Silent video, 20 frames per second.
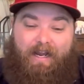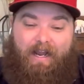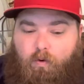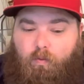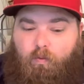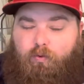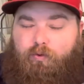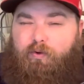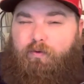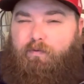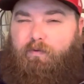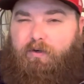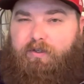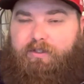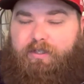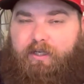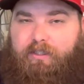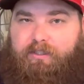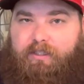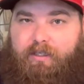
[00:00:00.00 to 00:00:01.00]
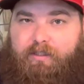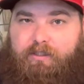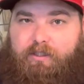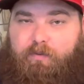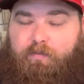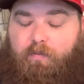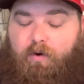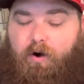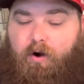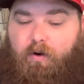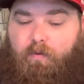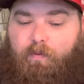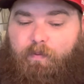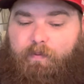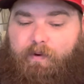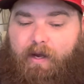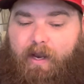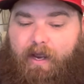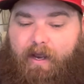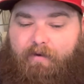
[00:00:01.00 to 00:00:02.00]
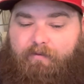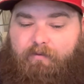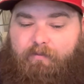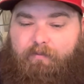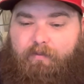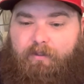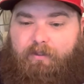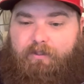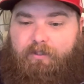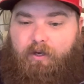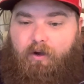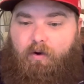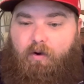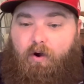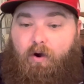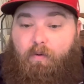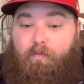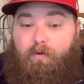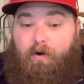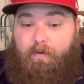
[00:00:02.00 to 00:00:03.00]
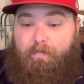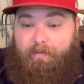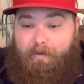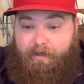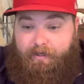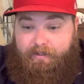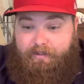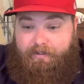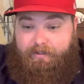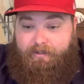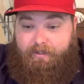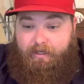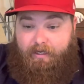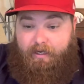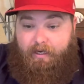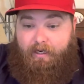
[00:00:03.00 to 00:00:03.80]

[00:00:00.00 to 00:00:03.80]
We'll do first touchdowns tomorrow when we have them. So home run picks,